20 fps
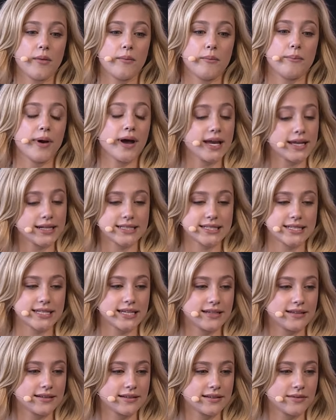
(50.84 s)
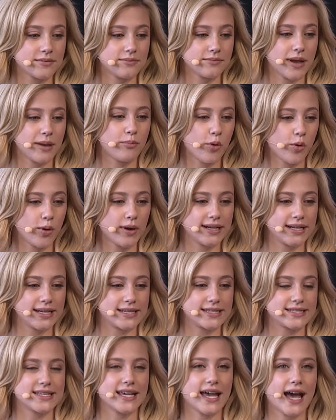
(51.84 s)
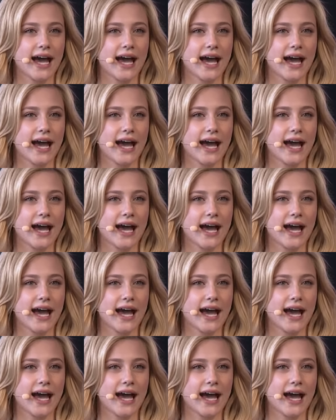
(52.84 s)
But my point is,